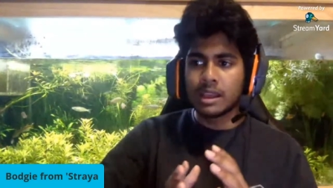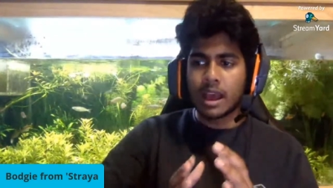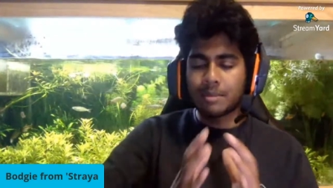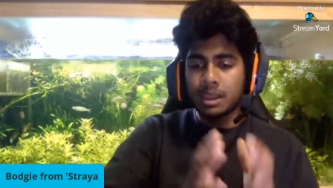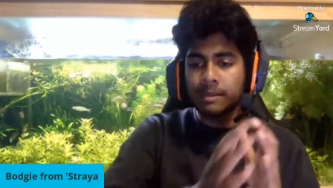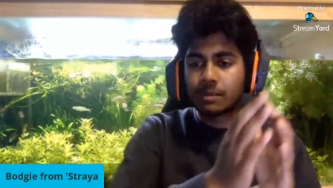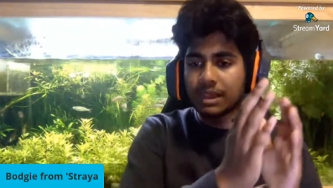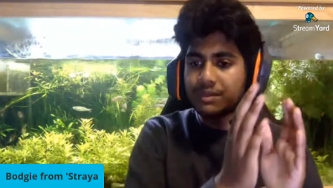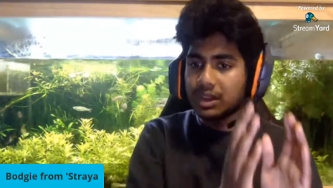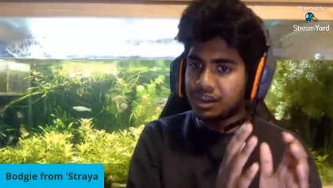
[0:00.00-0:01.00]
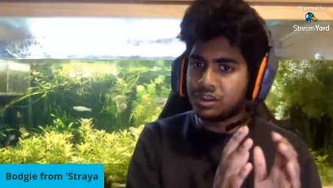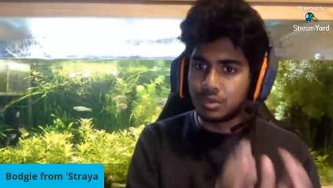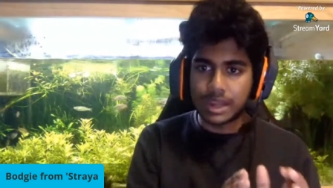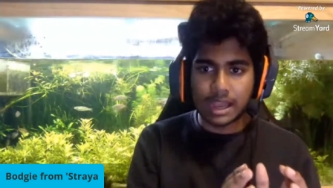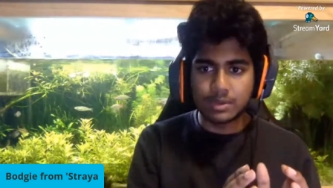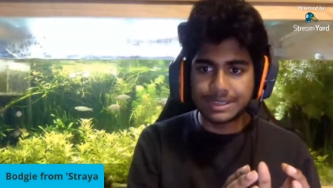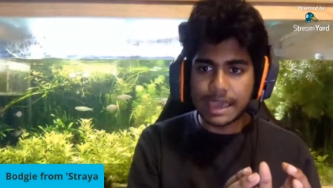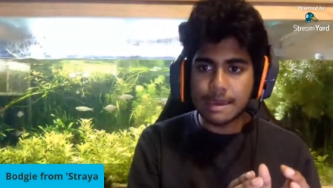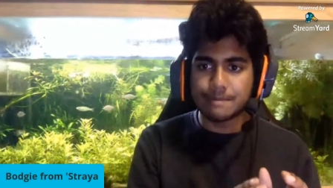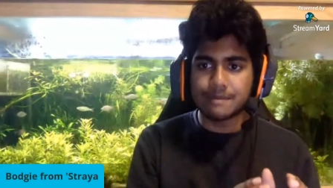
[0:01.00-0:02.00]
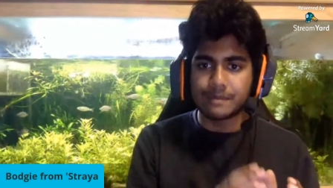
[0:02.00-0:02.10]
I mean, if you're going to do an aquascape,